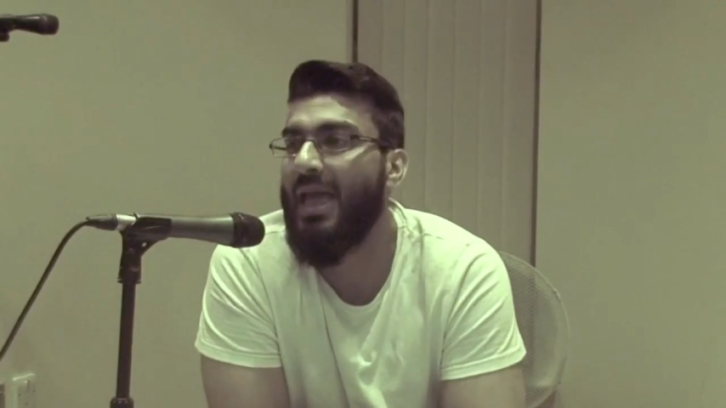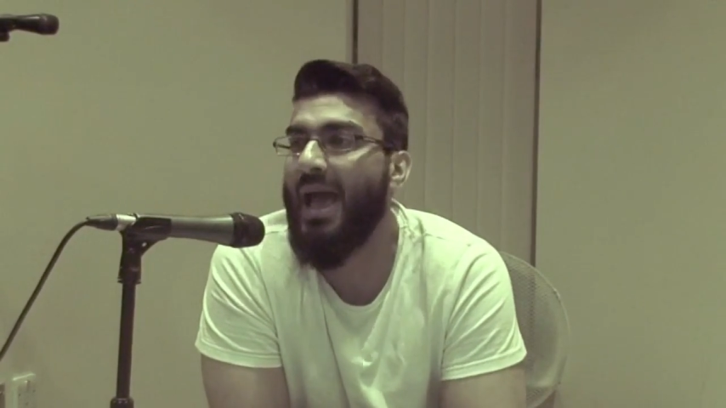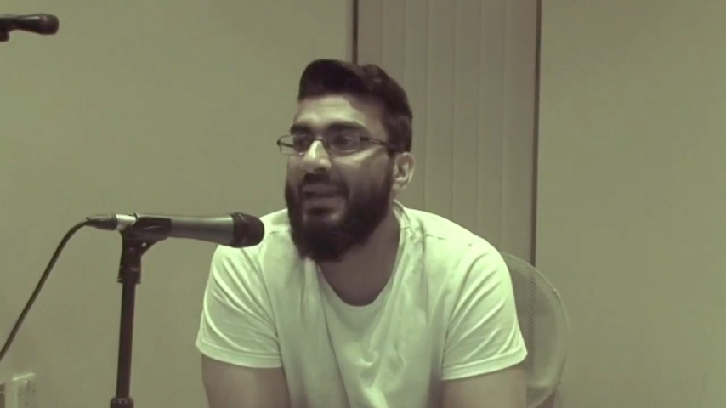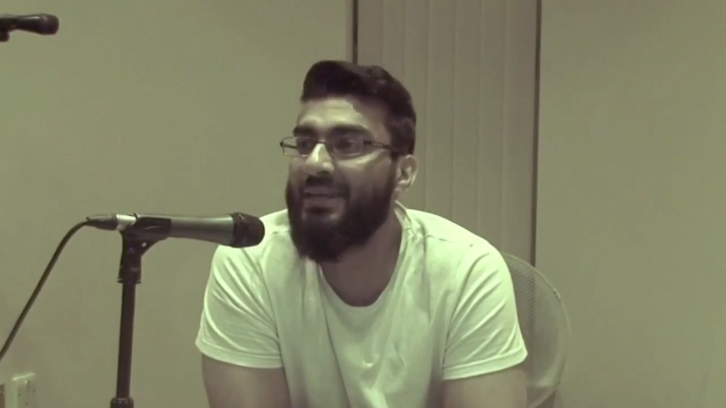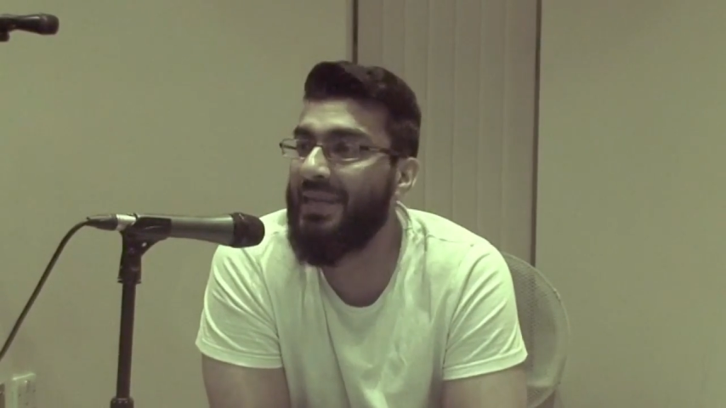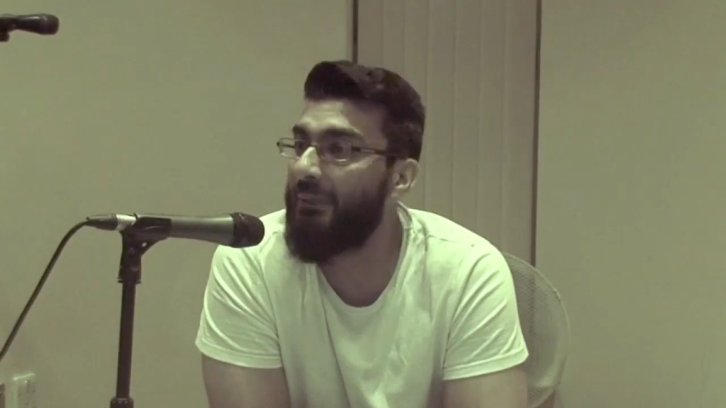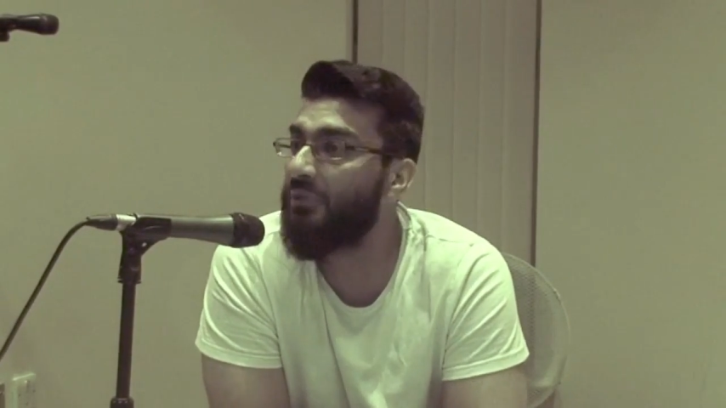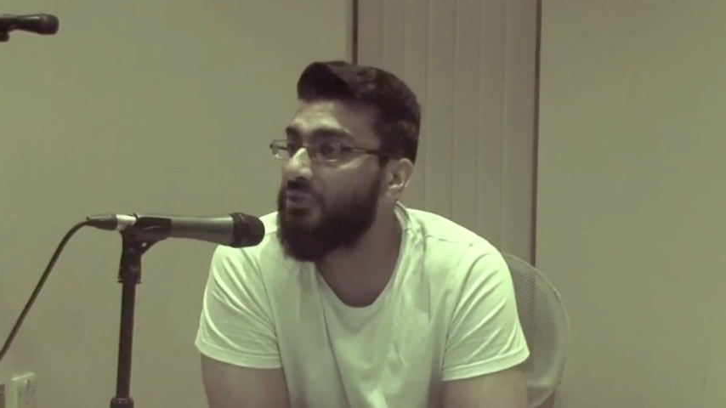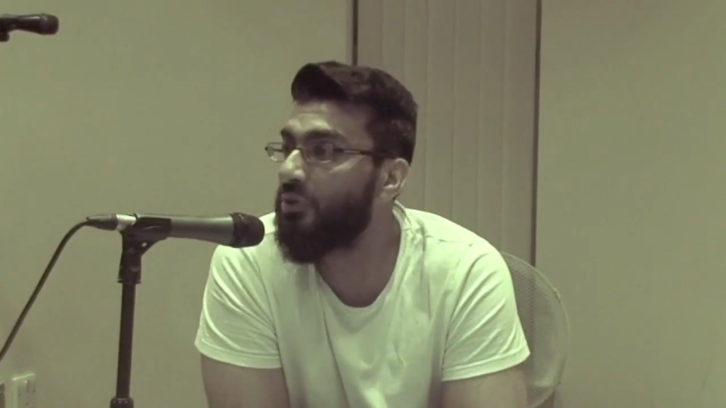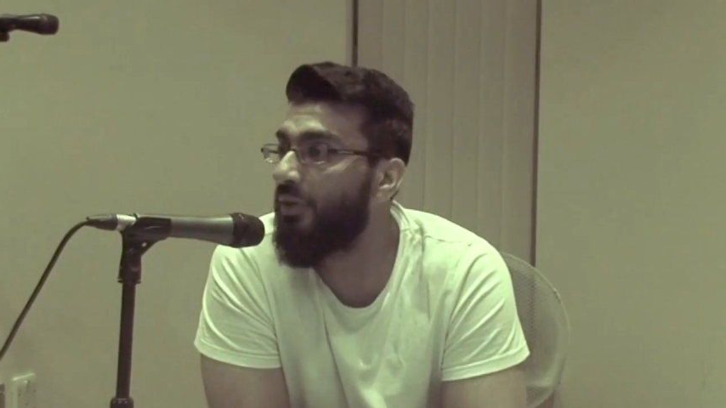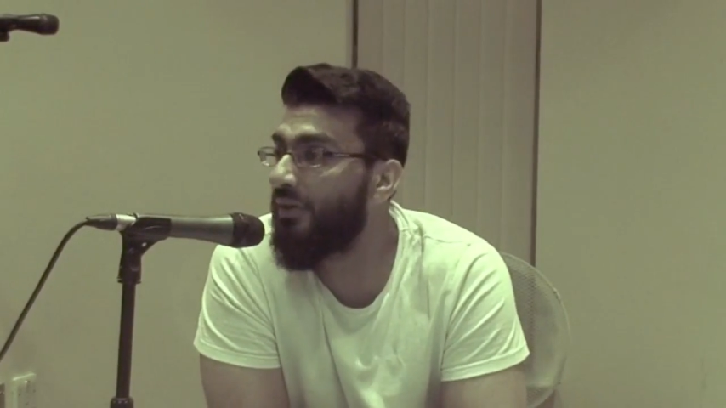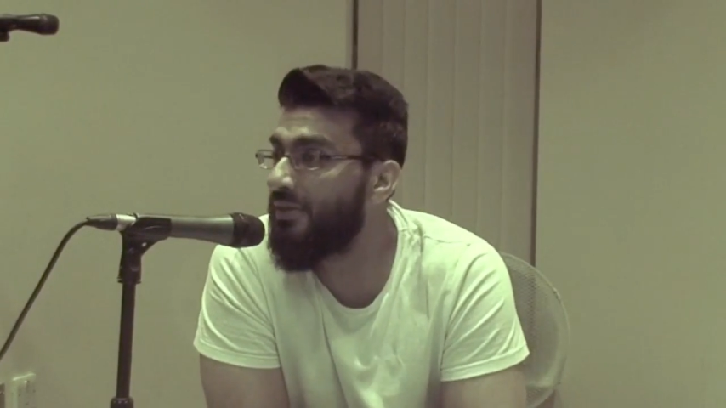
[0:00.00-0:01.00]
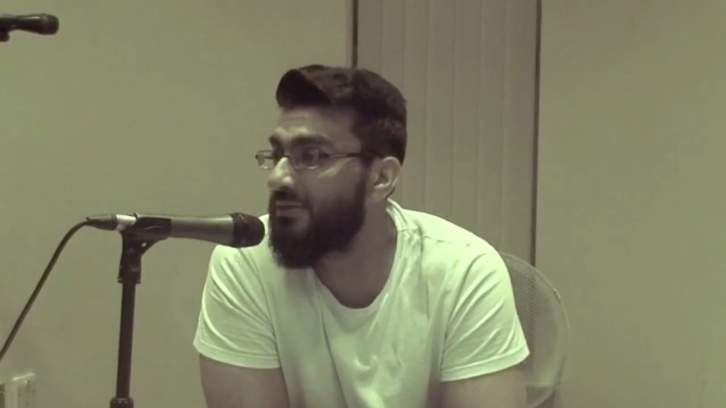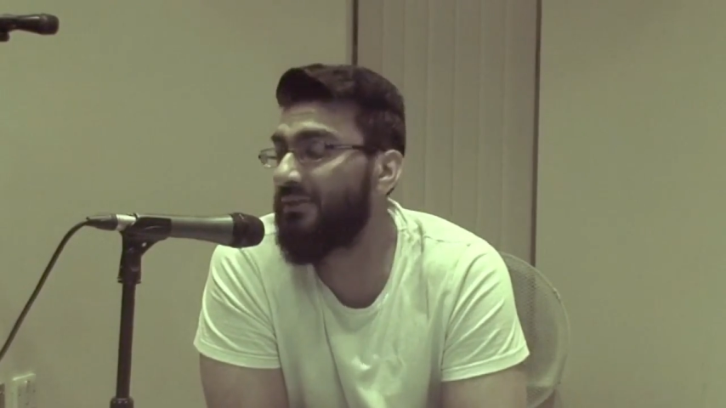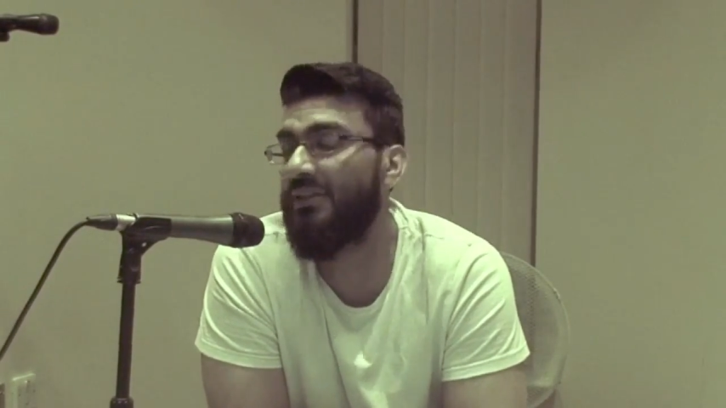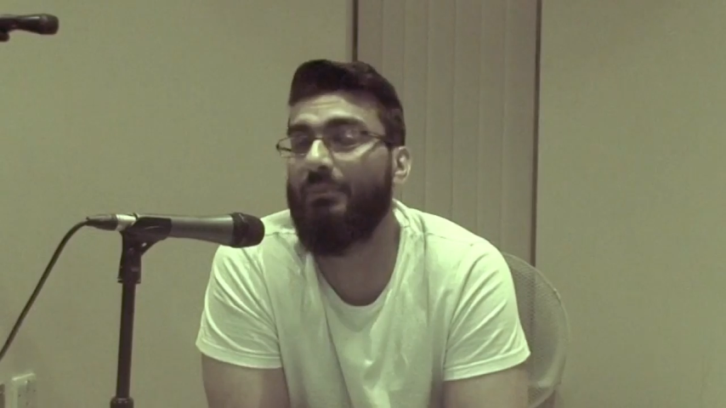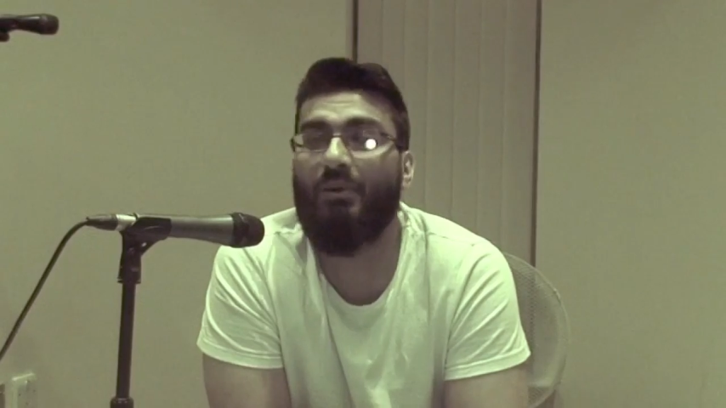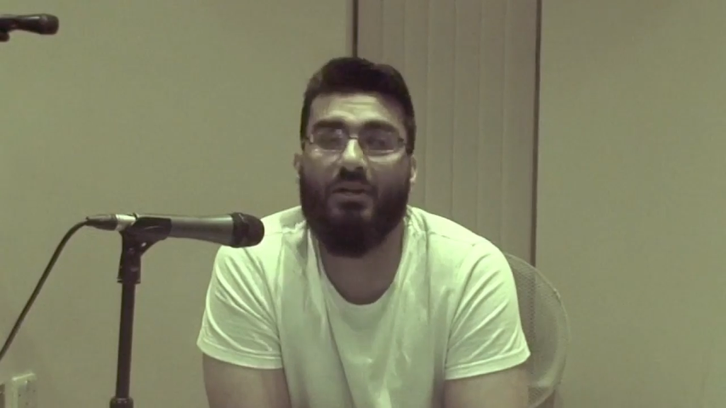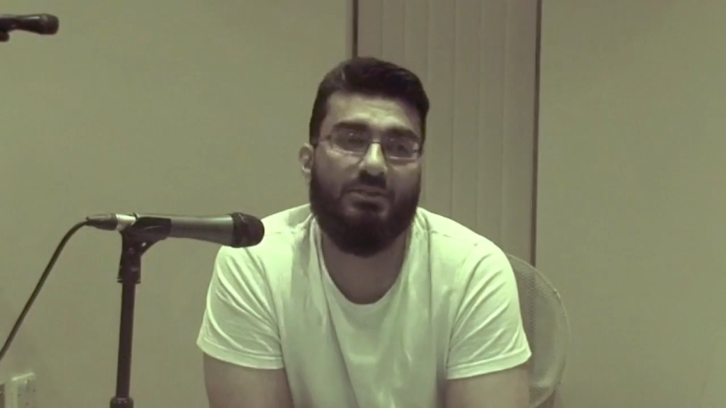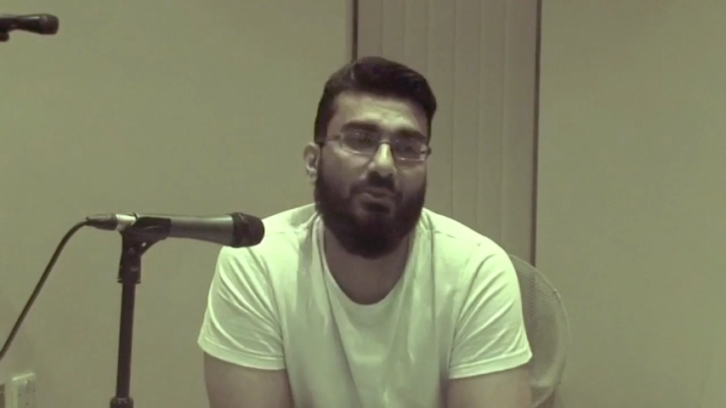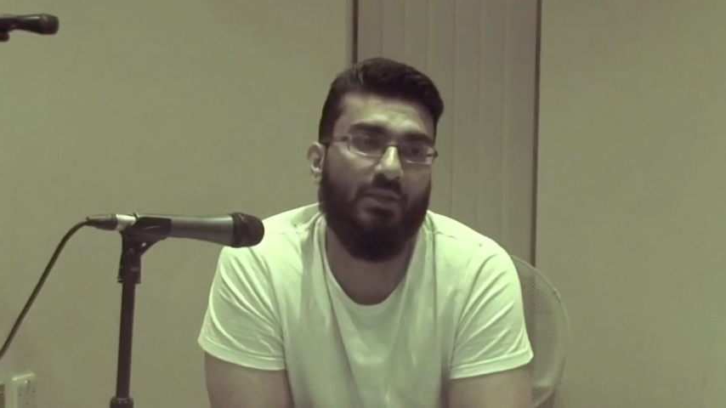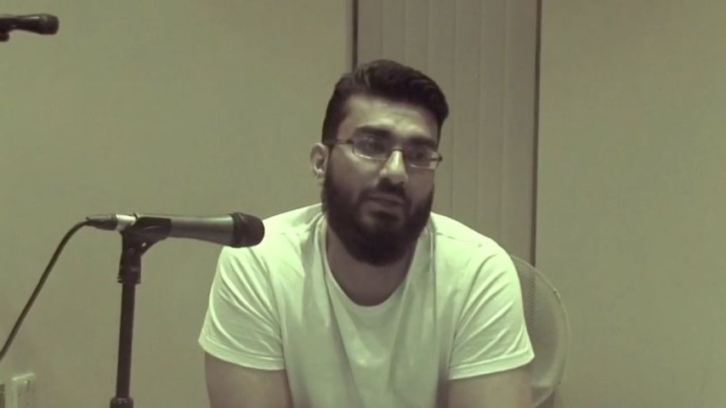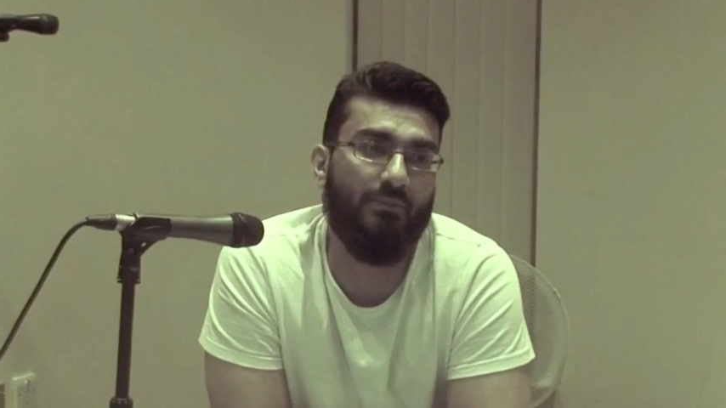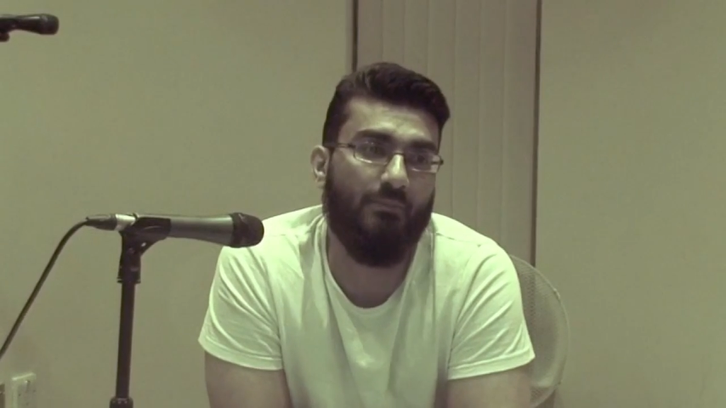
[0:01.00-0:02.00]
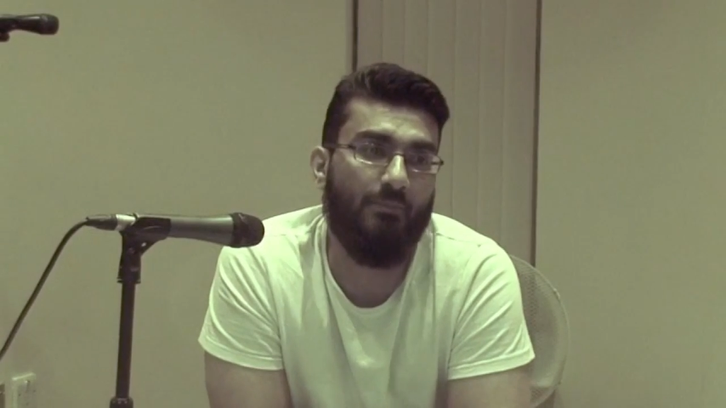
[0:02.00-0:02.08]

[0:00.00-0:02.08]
And he kept on doing this until he passed away.